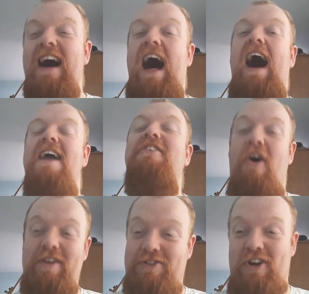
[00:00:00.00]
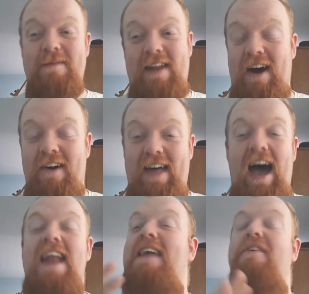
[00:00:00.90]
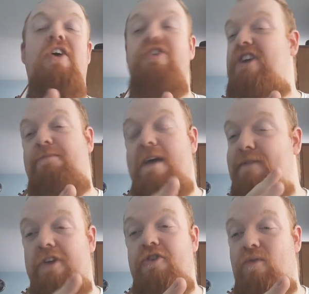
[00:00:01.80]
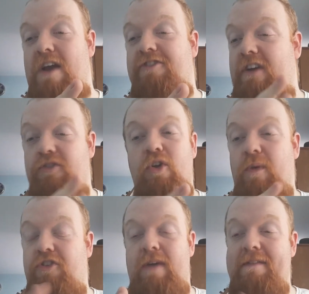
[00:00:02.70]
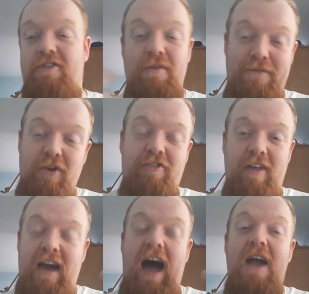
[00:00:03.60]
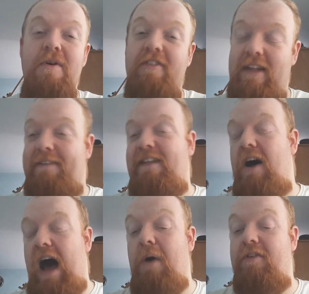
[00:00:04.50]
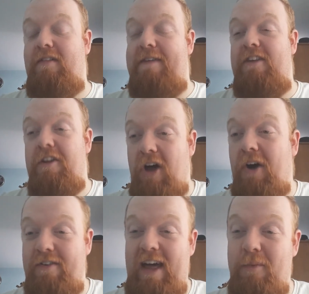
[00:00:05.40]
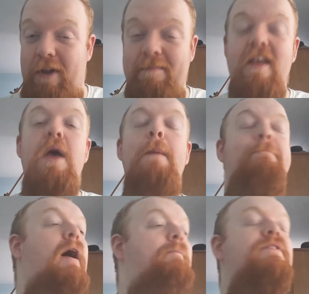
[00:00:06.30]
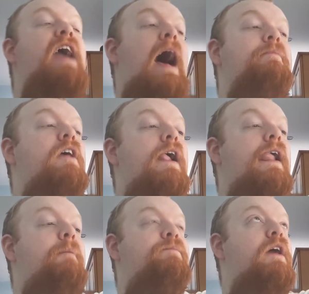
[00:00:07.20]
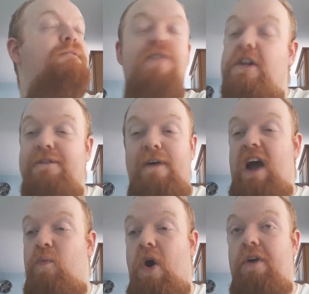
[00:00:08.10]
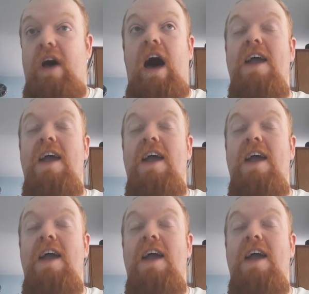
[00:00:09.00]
I got enjoyment out of that. I never got a chance to play Virtua Racing at all whatsoever, so unfortunately I was left in the dark on that one. But yeah, Virtua Fighter 1, I